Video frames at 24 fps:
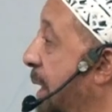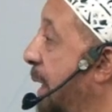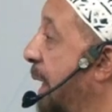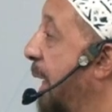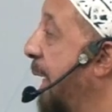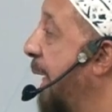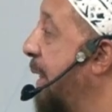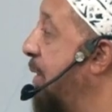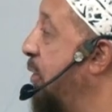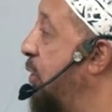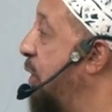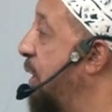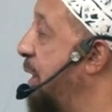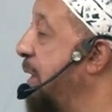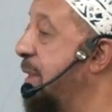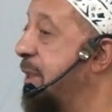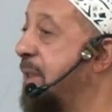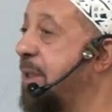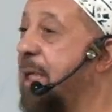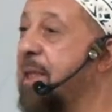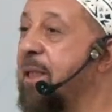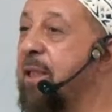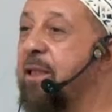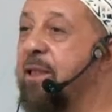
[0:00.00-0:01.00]
And she
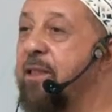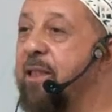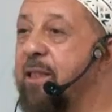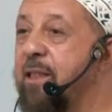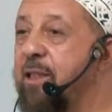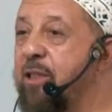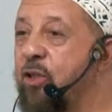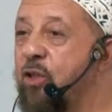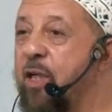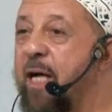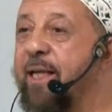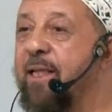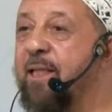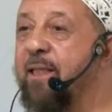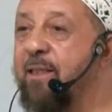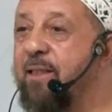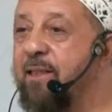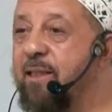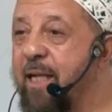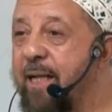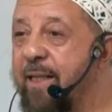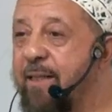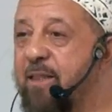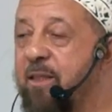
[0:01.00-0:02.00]
settled in the United
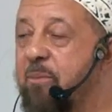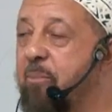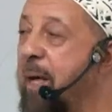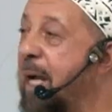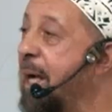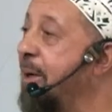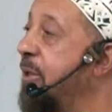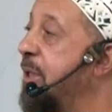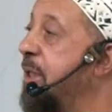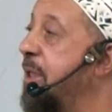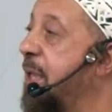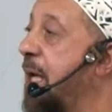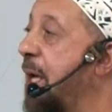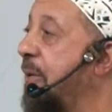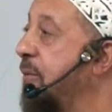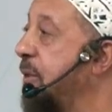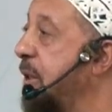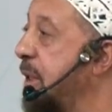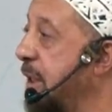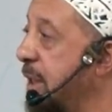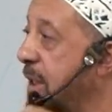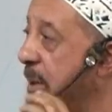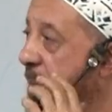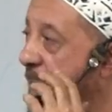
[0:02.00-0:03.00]
States, married an
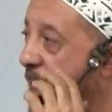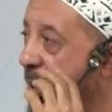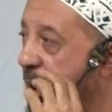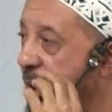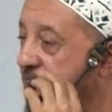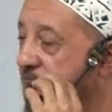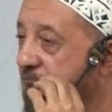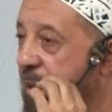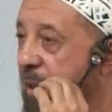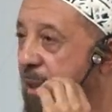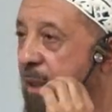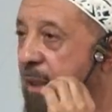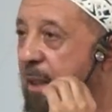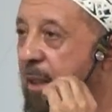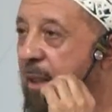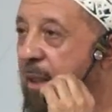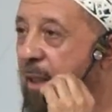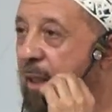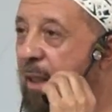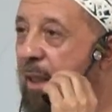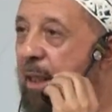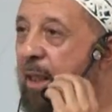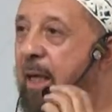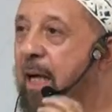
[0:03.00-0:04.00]
African American.
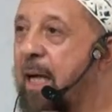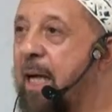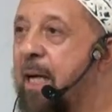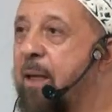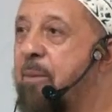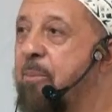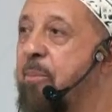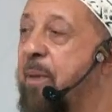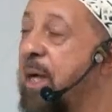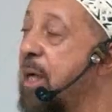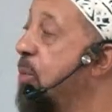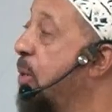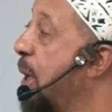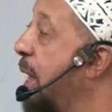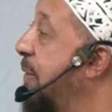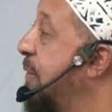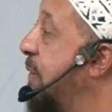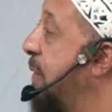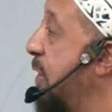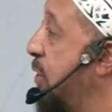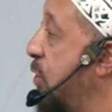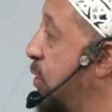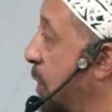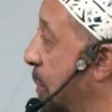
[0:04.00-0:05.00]
Uh, my wife
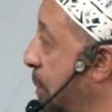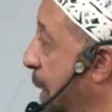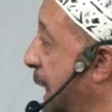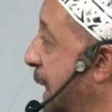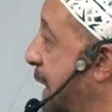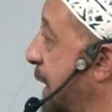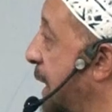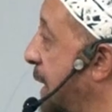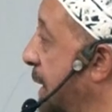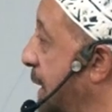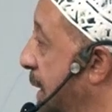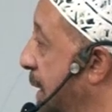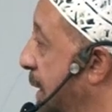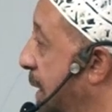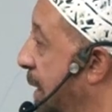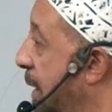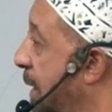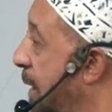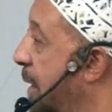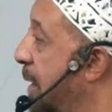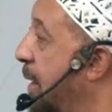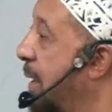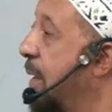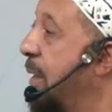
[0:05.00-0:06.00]
is Jamaican.
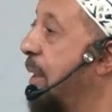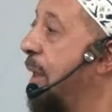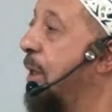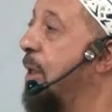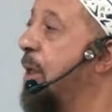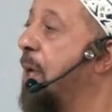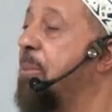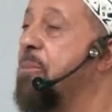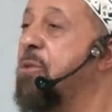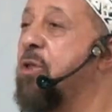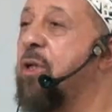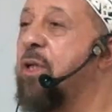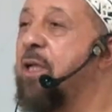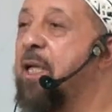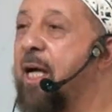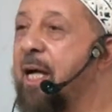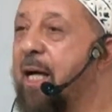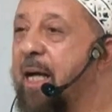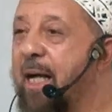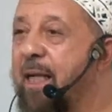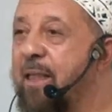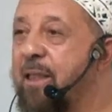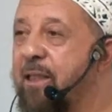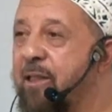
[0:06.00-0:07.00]
Alhamdulillah,
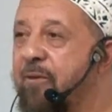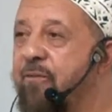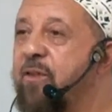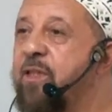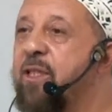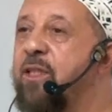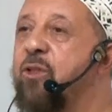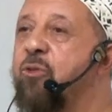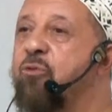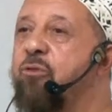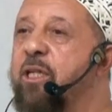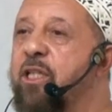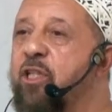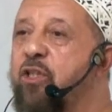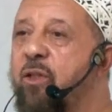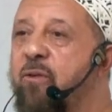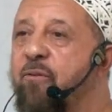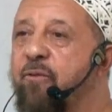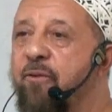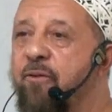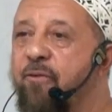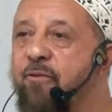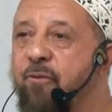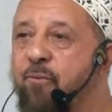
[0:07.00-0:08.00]
I lived in the region
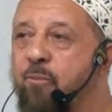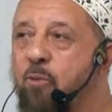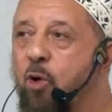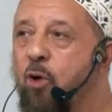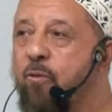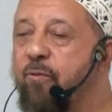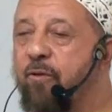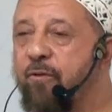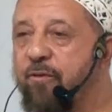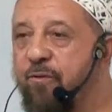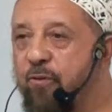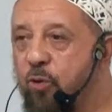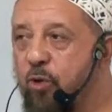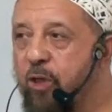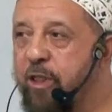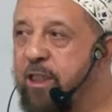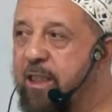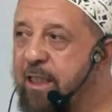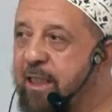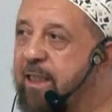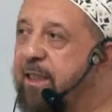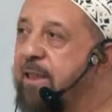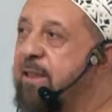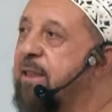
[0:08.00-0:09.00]
for over four
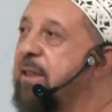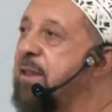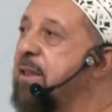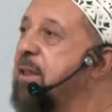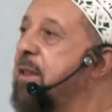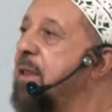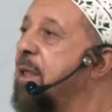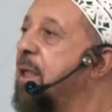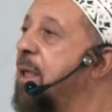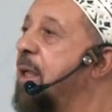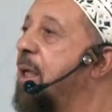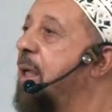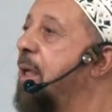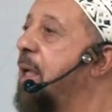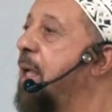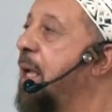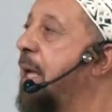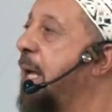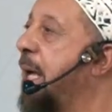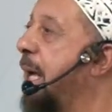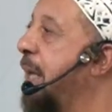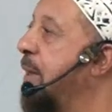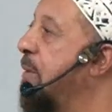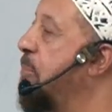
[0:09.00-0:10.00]
years
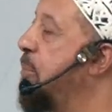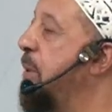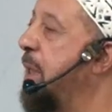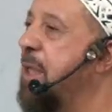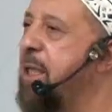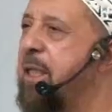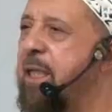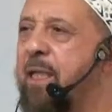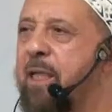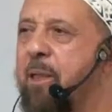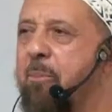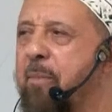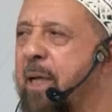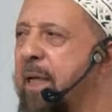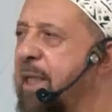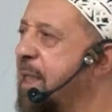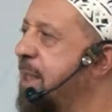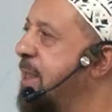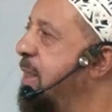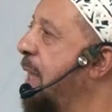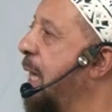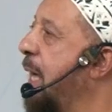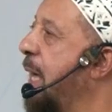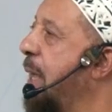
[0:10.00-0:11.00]
and been here many
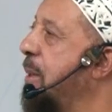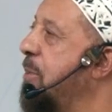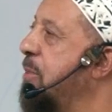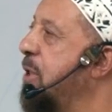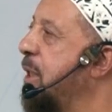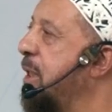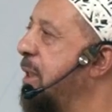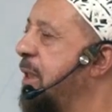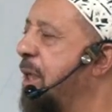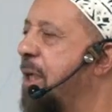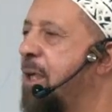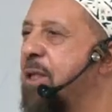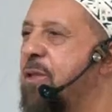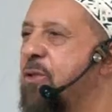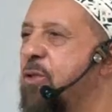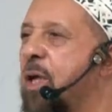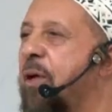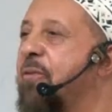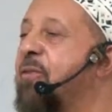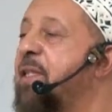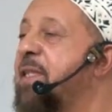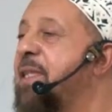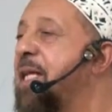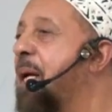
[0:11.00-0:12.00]
times. And so
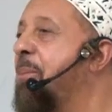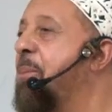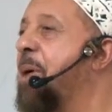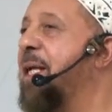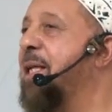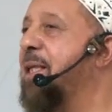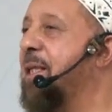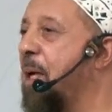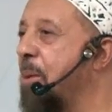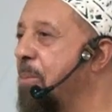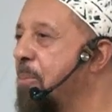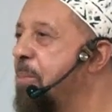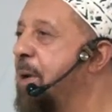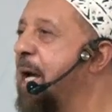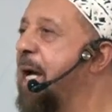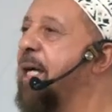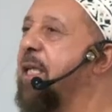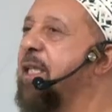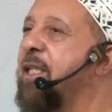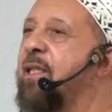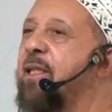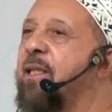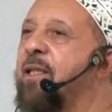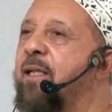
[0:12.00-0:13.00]
every time I come
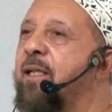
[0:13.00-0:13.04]
back,